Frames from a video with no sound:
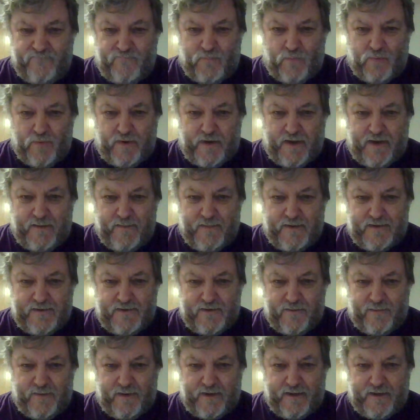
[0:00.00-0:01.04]
Working in my
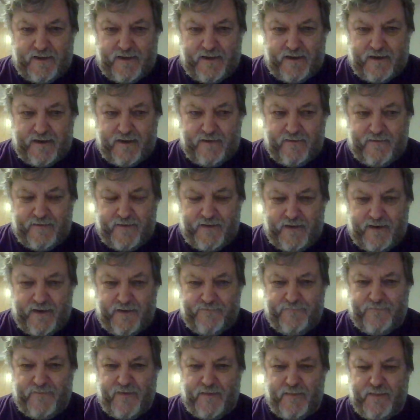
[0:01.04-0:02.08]
stomach, I can feel it
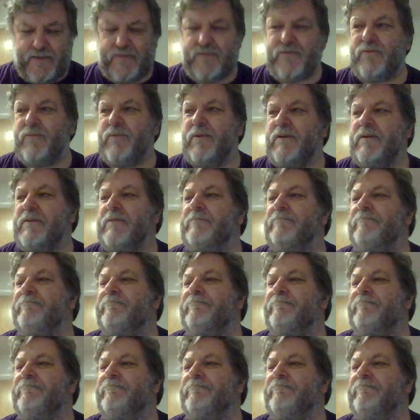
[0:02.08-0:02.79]
in my stomach.